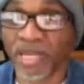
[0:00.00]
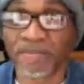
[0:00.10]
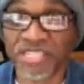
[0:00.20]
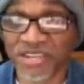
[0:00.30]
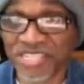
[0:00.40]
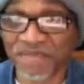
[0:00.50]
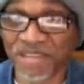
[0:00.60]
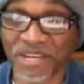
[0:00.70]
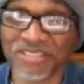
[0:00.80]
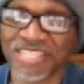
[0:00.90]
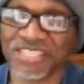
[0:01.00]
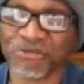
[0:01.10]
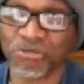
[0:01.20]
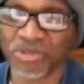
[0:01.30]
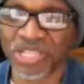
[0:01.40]
let me tell you something else
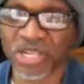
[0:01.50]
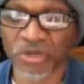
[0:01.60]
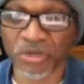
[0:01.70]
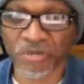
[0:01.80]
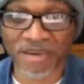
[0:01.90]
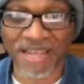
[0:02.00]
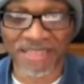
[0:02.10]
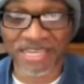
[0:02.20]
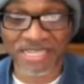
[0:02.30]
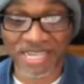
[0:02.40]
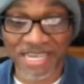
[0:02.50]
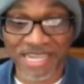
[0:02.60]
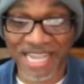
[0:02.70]
that's really cool about this.